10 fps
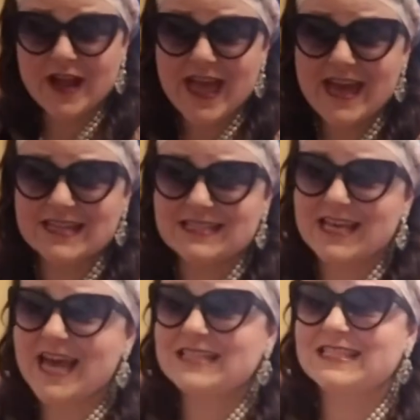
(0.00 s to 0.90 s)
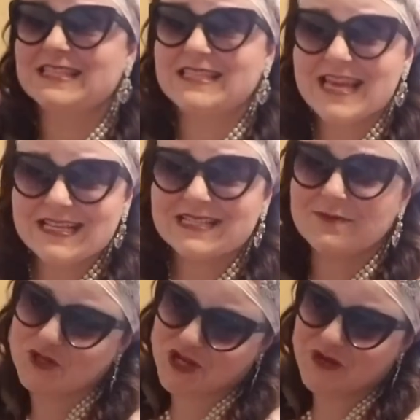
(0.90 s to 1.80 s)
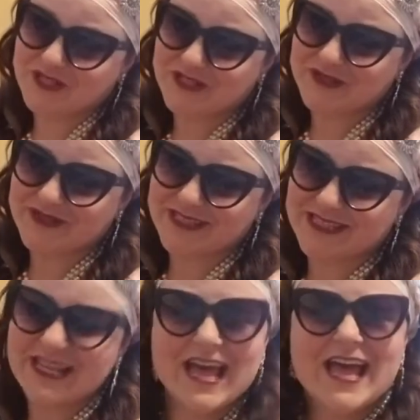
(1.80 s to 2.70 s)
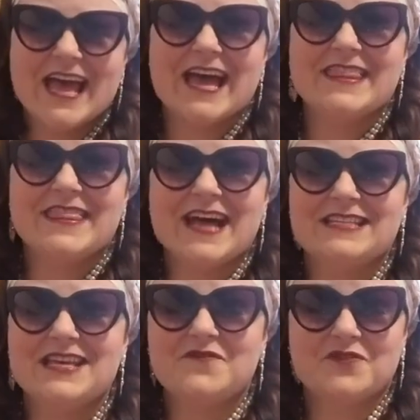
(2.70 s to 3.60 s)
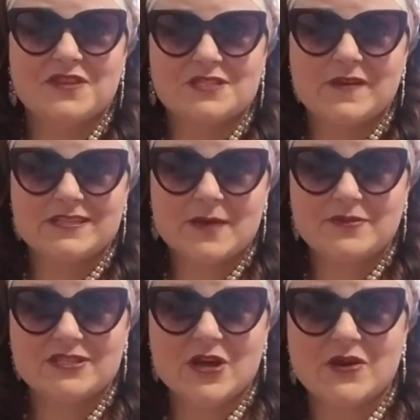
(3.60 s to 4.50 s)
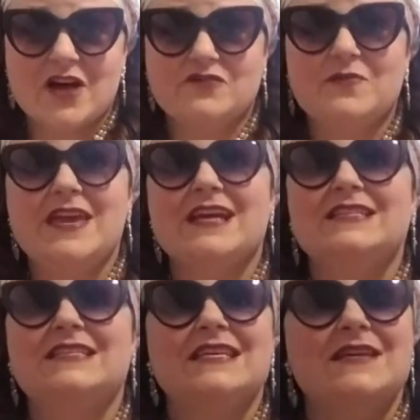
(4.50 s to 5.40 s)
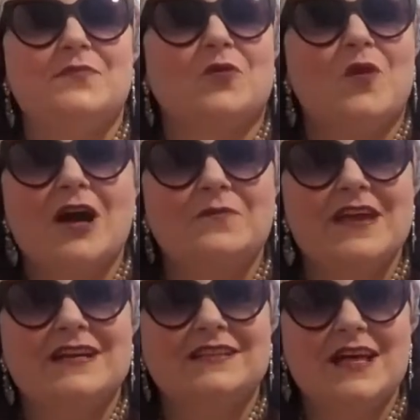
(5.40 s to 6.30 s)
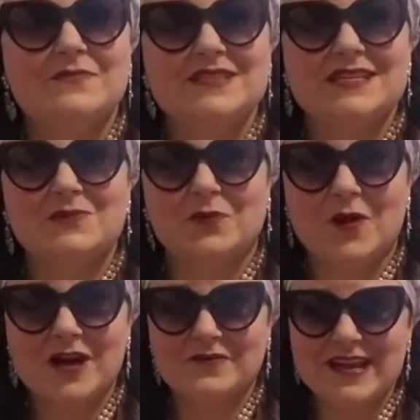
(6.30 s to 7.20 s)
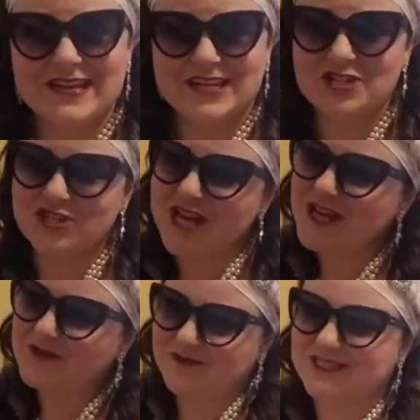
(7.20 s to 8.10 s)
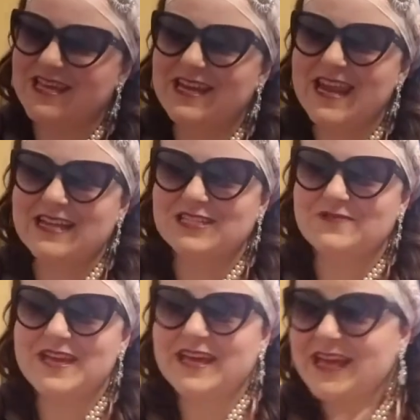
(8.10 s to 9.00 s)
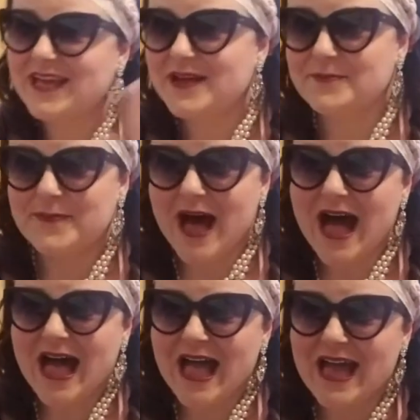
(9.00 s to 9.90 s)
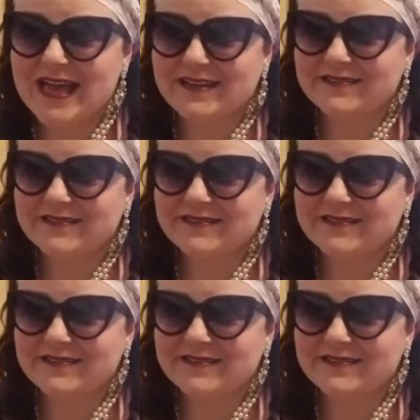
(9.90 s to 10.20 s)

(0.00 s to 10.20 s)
hands and sing some show tunes. And that's it for this week's episode of PNC Broadway in Columbus's Broadway Dish. We'll see you again next week. Bye.